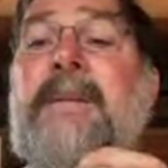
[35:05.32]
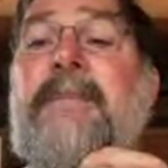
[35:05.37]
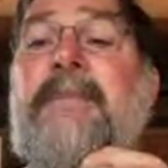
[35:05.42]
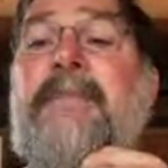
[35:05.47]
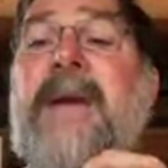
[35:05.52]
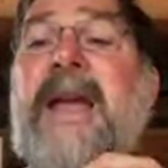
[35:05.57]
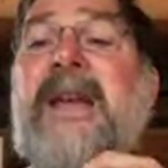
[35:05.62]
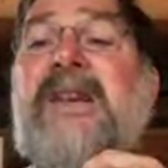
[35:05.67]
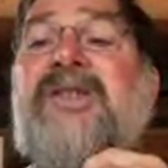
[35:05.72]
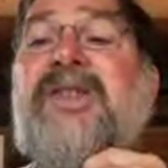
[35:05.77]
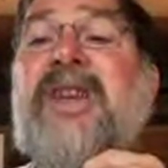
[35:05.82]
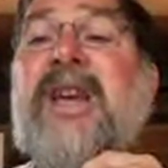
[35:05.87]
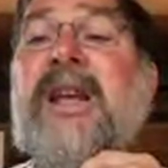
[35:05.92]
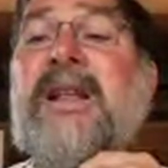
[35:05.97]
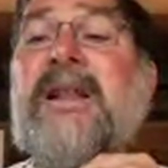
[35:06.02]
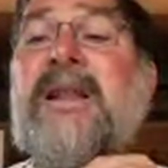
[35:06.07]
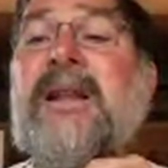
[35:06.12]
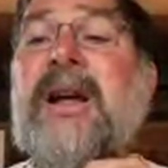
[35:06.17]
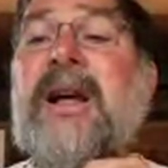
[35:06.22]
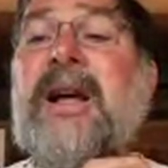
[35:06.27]

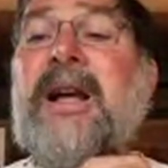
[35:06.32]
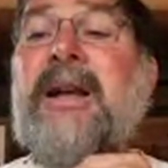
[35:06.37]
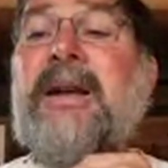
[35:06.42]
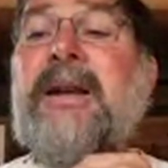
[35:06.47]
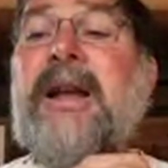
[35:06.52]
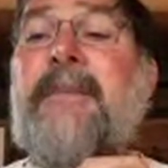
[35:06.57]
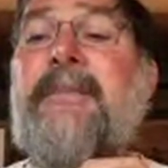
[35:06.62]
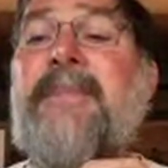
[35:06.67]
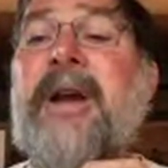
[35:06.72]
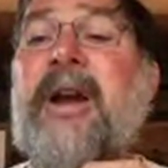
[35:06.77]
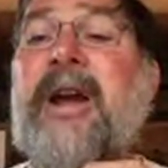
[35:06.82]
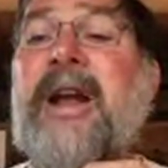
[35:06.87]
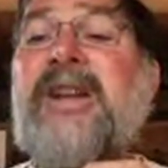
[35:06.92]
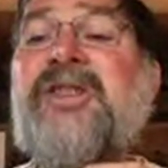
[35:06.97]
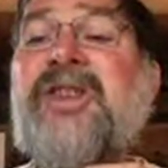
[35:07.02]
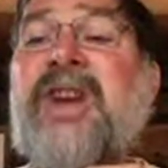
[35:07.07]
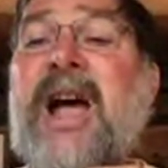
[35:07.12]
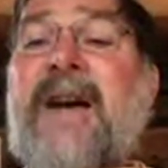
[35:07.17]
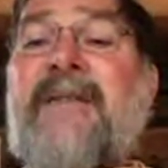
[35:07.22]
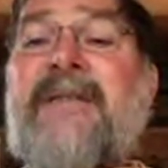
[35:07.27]
Basic comparing
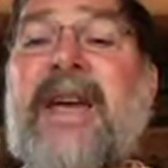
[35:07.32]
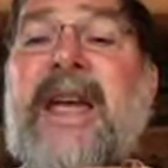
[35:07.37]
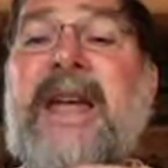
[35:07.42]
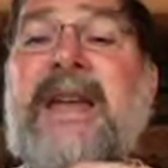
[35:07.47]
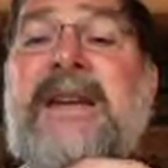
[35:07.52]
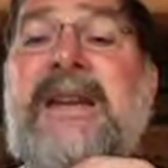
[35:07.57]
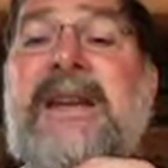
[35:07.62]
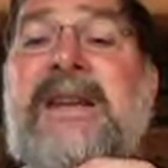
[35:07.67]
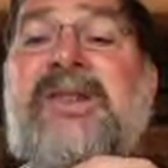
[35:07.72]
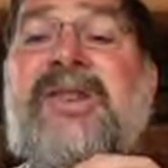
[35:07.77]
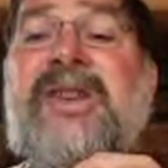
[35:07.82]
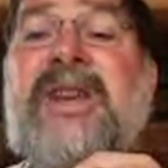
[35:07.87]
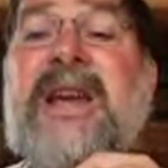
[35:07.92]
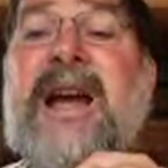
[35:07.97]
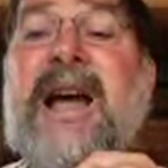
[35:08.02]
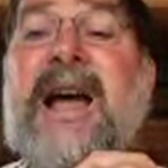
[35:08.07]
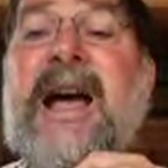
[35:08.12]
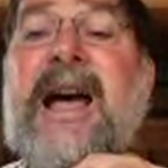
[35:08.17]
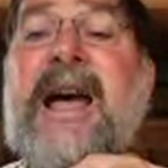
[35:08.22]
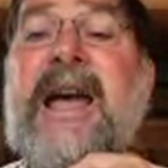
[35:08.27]
Java and
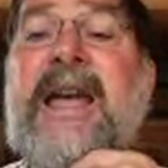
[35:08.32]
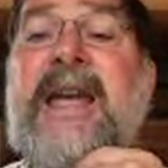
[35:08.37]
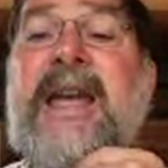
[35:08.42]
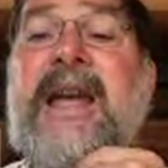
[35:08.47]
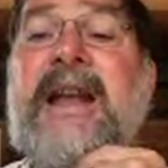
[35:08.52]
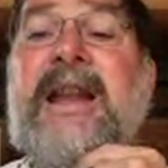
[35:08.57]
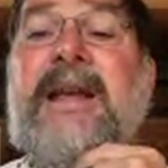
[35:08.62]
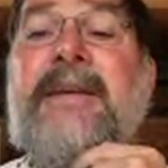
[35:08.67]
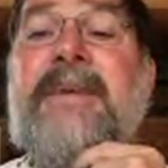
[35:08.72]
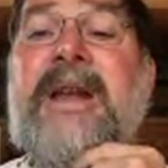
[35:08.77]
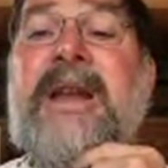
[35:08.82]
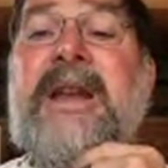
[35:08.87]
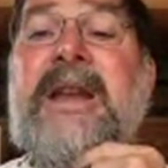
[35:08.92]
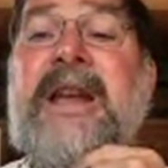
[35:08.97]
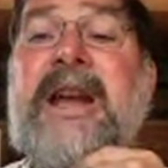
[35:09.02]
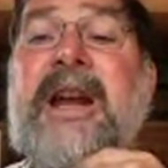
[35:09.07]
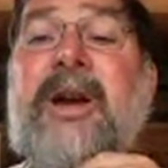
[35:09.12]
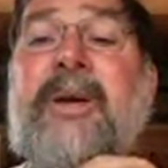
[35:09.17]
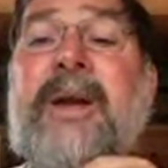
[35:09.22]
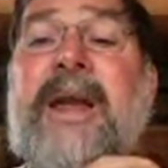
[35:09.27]
DCI. And I mean,
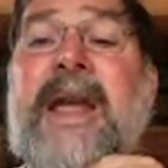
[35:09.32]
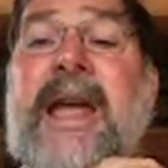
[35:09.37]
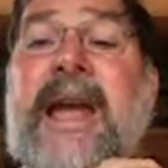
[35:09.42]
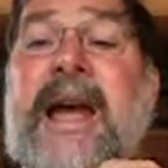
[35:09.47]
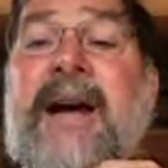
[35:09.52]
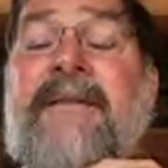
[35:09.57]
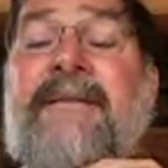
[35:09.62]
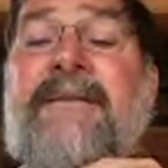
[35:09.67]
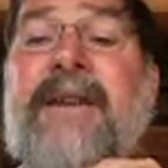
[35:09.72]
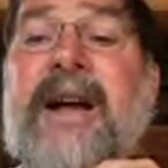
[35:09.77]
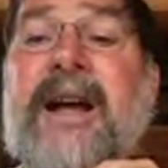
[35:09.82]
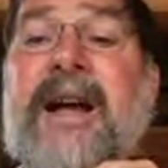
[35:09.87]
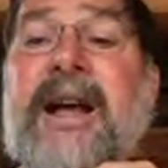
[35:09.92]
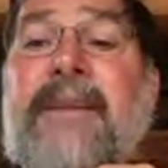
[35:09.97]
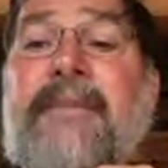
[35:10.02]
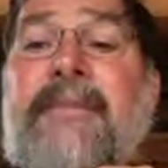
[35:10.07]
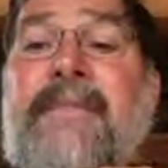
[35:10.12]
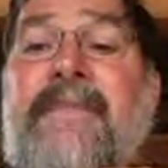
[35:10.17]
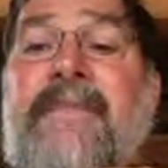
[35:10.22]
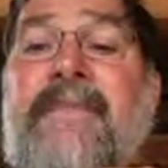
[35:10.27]
here we have
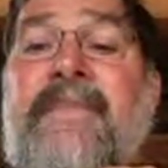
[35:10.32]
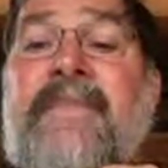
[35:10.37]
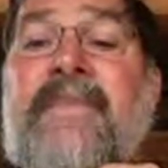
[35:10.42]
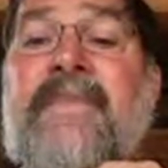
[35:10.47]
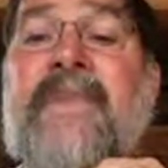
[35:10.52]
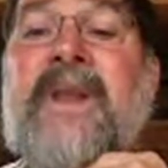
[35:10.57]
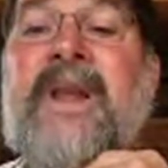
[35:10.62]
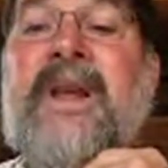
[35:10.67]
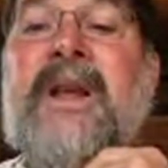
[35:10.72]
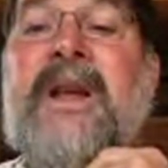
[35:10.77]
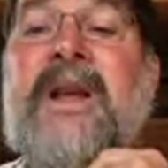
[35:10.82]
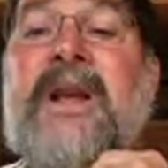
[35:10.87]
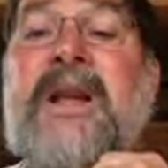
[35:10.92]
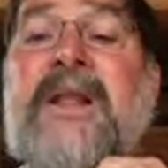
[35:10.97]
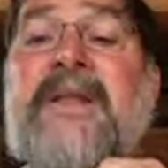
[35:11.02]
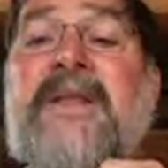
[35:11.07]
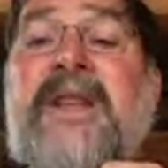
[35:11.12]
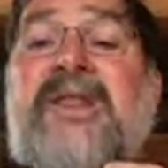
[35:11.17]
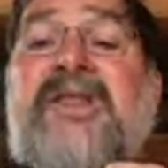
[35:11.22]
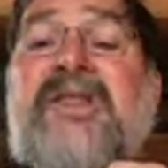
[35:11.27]

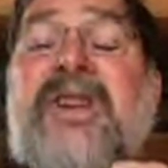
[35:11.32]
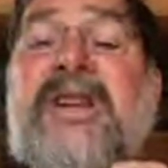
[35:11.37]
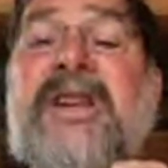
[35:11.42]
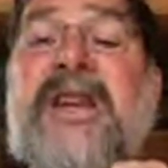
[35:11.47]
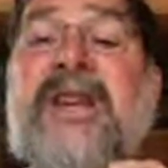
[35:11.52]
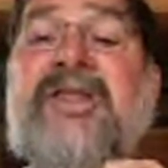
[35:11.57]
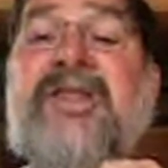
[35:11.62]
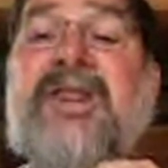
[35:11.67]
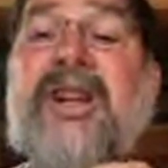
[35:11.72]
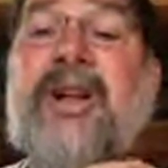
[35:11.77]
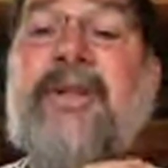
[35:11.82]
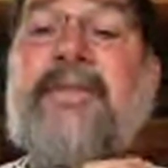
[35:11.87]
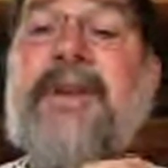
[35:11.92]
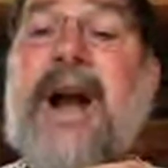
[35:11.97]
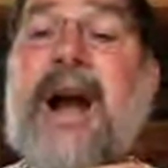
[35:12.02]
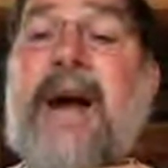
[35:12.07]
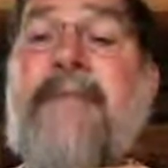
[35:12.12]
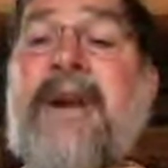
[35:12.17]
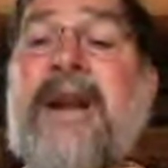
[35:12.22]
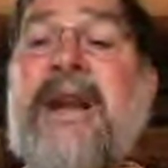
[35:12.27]
the statistical
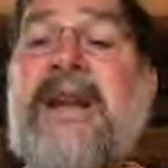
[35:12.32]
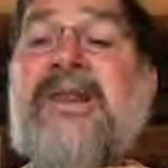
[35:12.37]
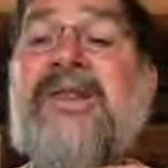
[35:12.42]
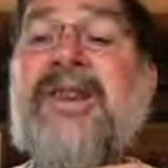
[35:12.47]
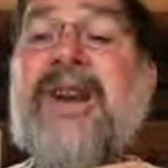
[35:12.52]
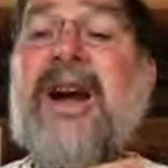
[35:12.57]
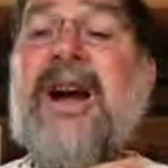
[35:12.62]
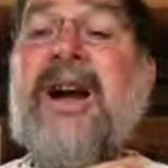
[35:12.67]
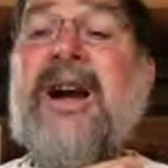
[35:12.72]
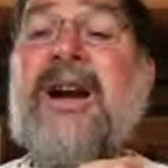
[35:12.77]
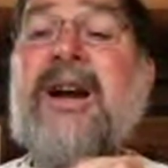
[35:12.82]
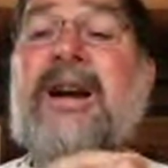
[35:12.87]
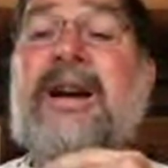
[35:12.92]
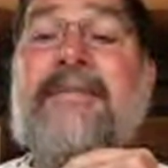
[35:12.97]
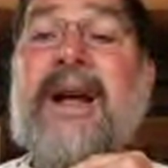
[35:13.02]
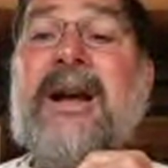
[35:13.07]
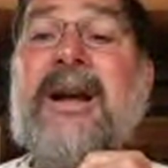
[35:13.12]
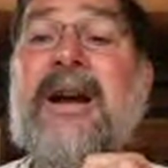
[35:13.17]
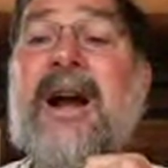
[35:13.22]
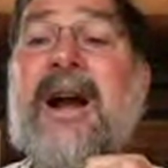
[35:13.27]
properties
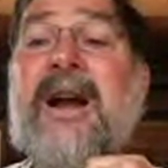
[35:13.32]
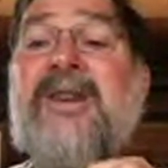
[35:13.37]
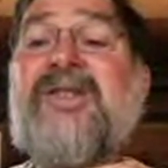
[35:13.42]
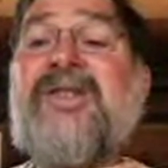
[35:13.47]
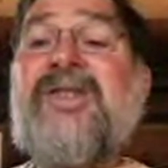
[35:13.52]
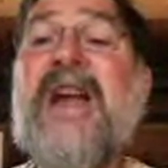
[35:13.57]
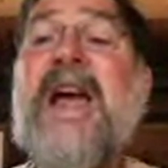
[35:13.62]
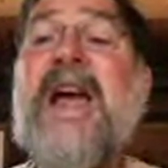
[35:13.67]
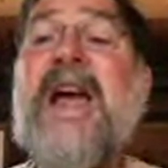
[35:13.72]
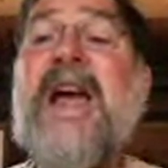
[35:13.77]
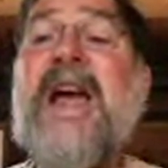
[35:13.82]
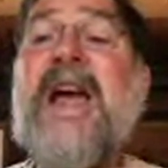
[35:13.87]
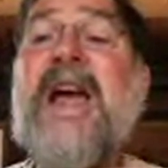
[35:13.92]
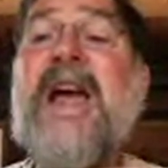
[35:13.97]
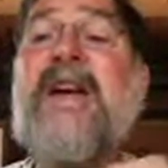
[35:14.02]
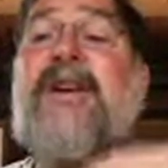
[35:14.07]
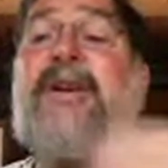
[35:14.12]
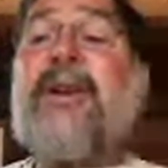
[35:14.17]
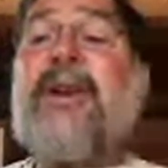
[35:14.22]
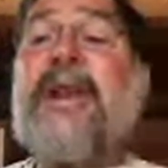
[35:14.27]
are staggeringly
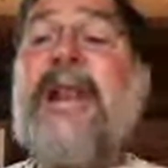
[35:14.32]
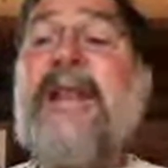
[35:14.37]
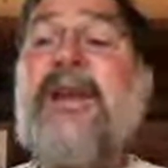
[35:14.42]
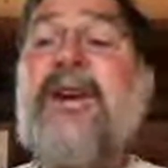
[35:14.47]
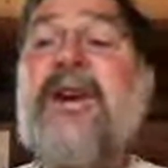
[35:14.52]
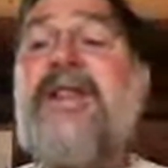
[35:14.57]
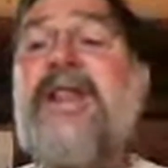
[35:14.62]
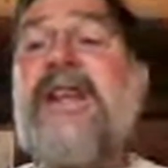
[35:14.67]
good.